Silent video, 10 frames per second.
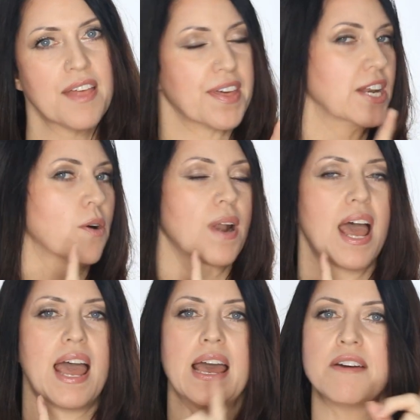They
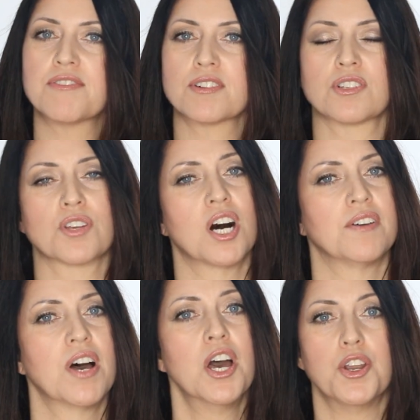don't ever
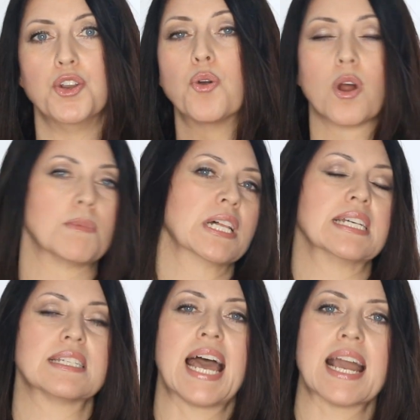dissolve normal
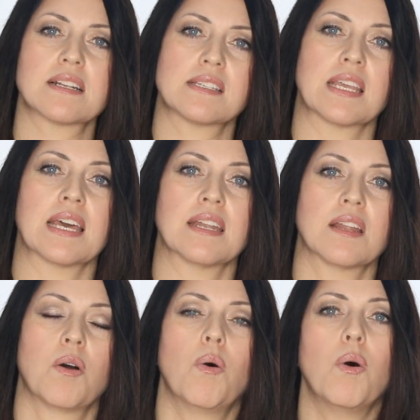intact
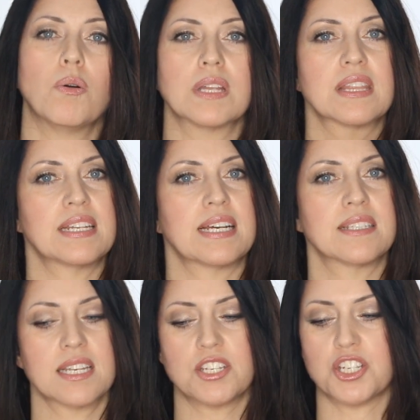skin, only the dead
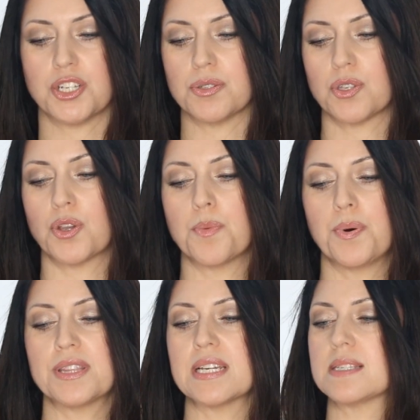skin tissues. So you
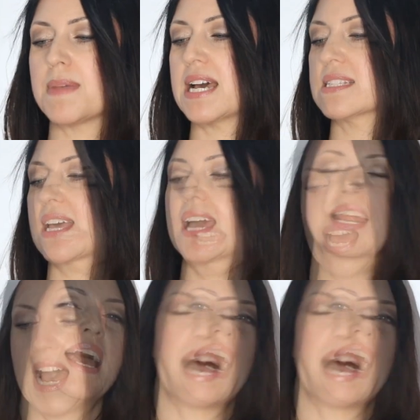put this mask on.